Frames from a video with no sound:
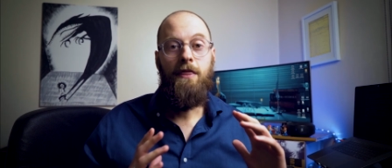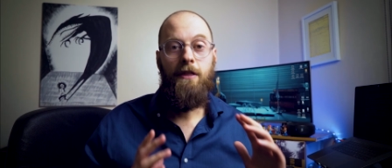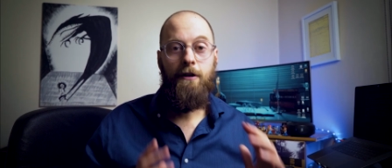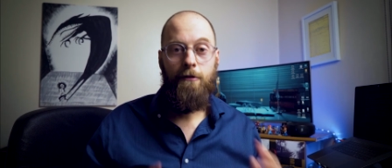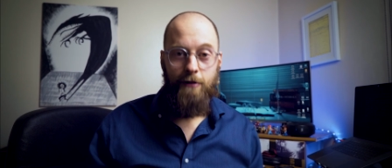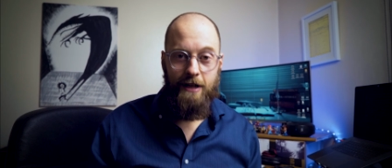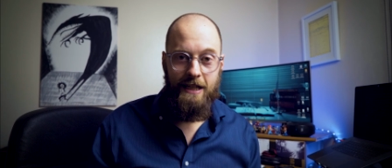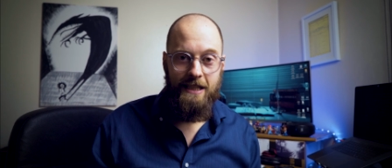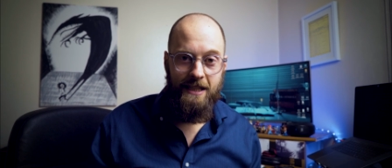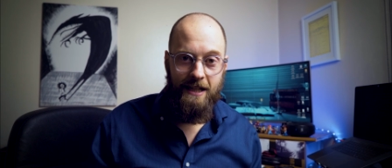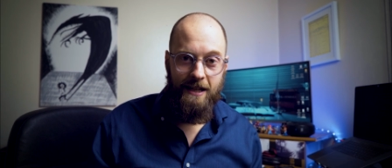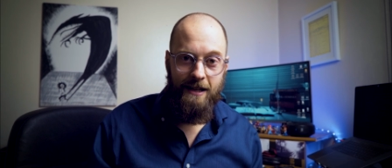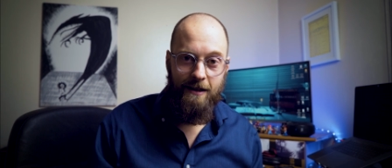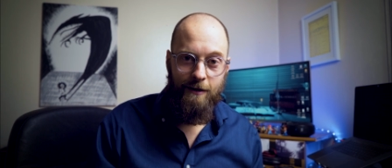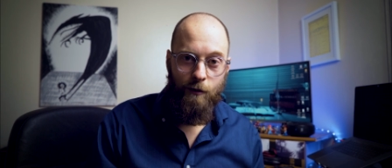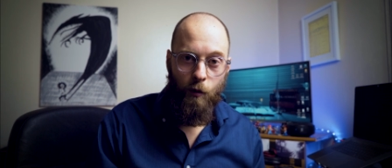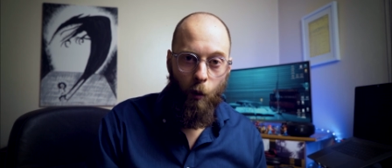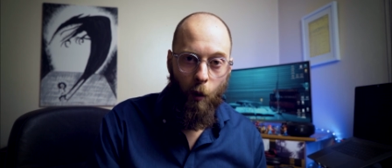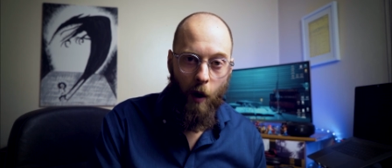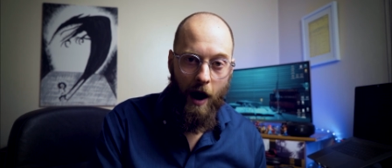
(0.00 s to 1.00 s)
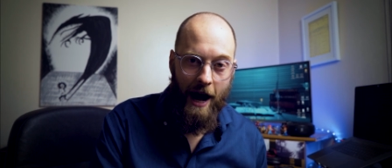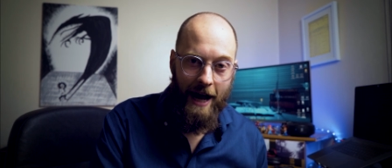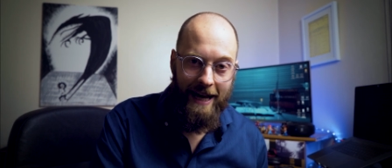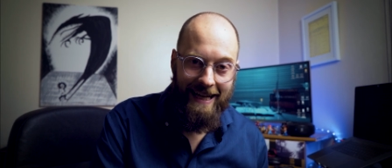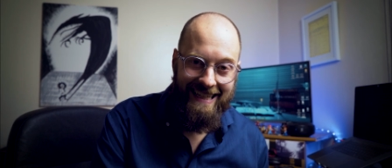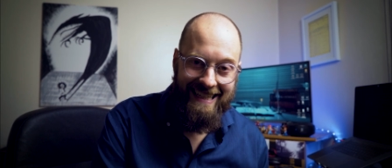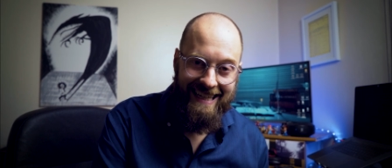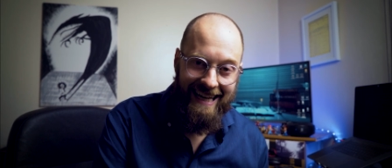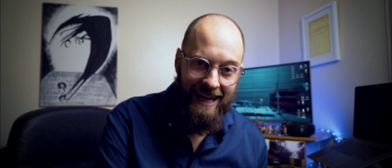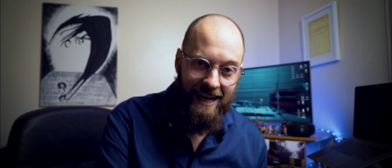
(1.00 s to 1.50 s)
The reason why
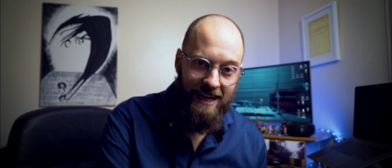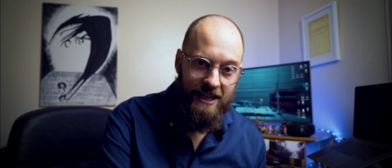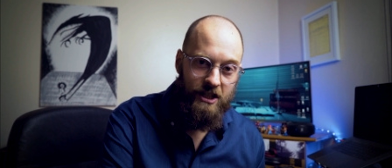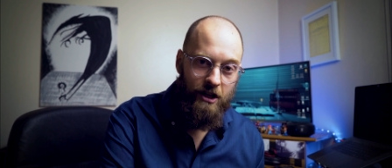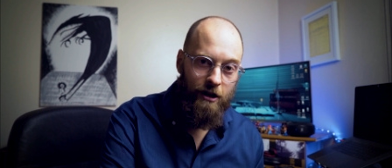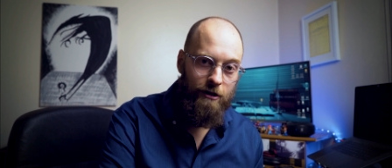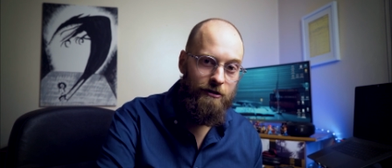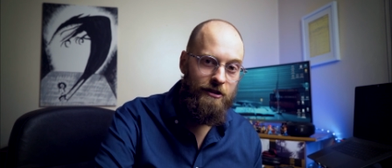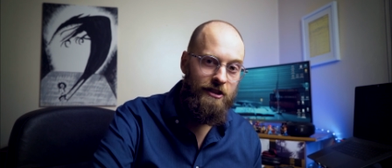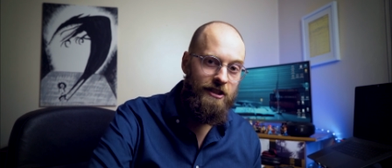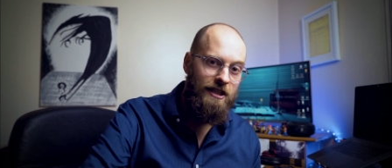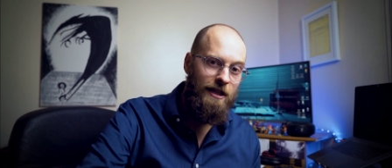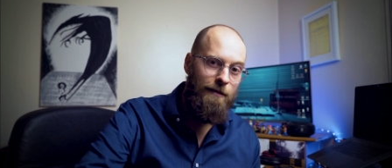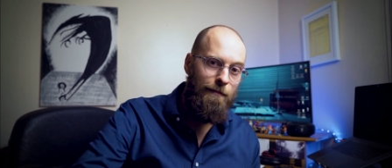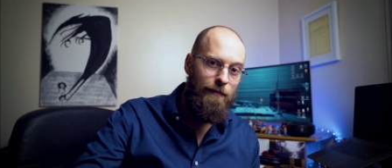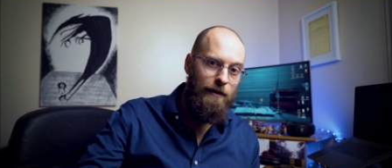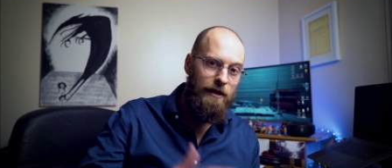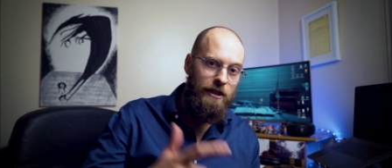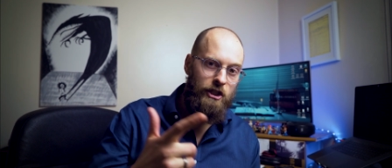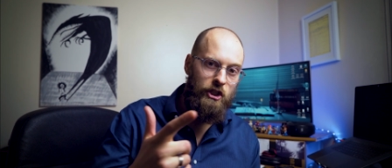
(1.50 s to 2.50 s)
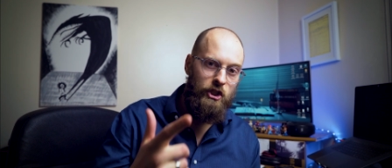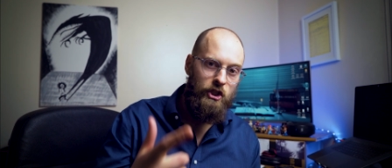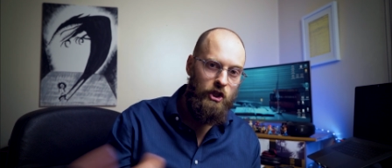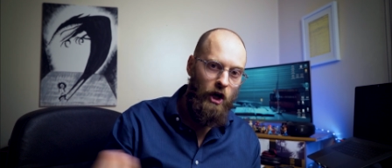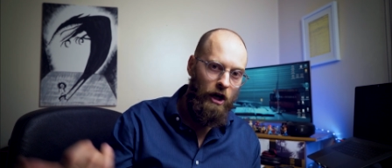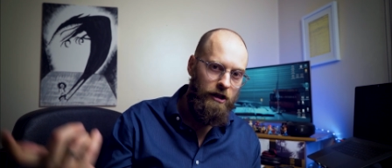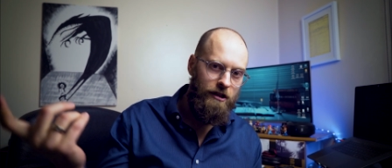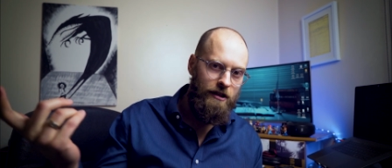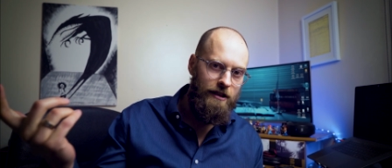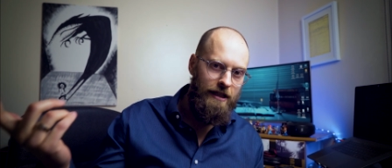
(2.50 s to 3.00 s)
Indiana Jones simply
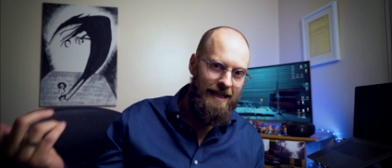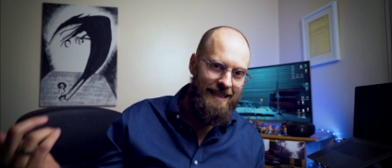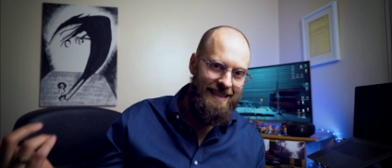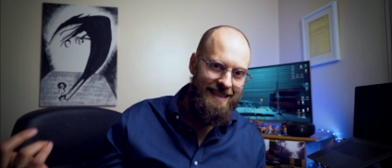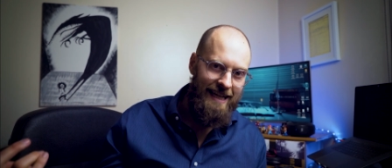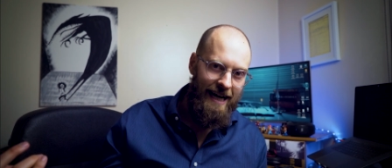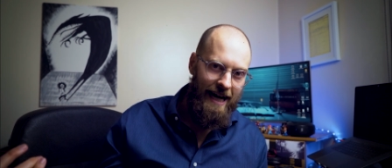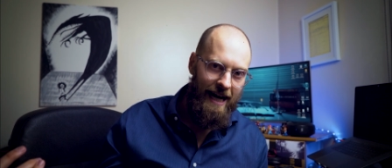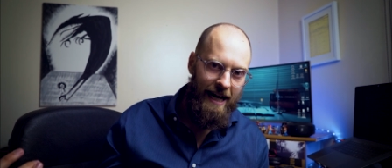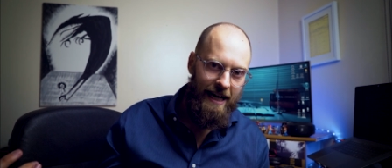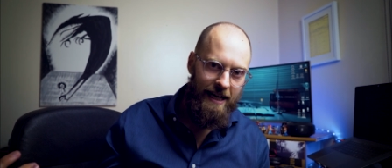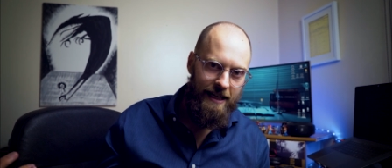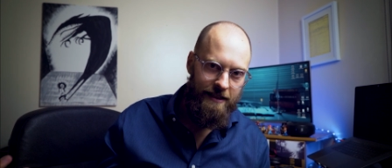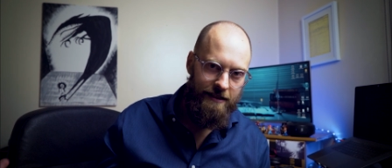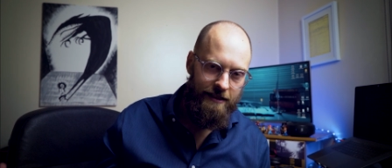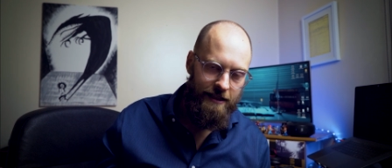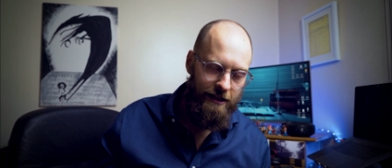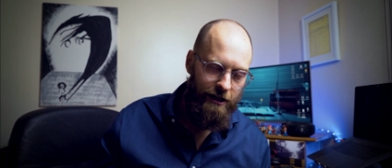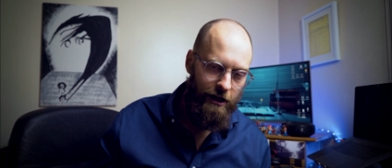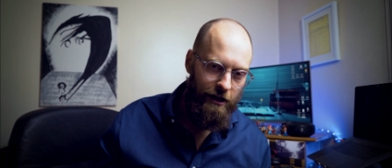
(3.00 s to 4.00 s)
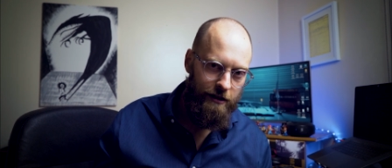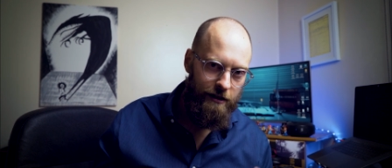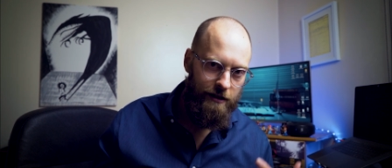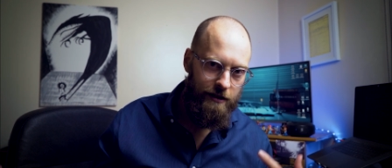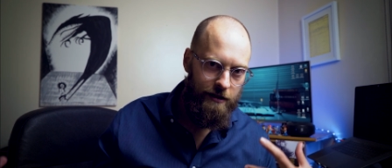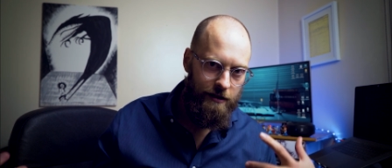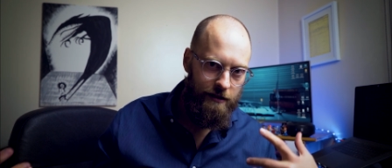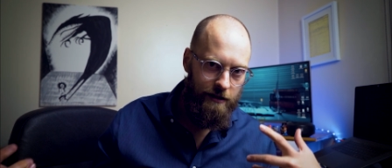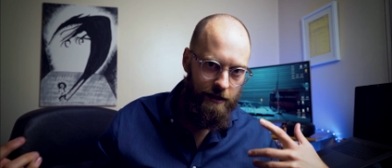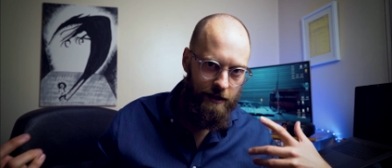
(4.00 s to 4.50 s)
shot that guy and did not
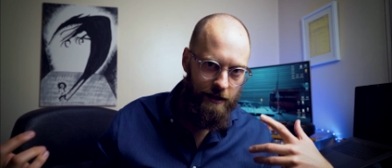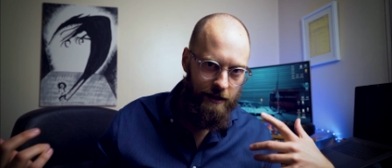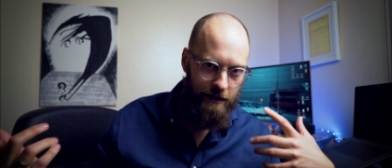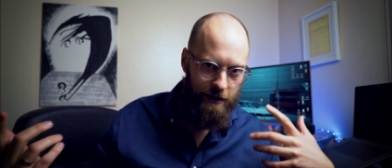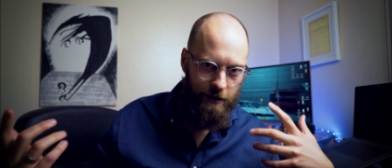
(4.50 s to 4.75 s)
uh,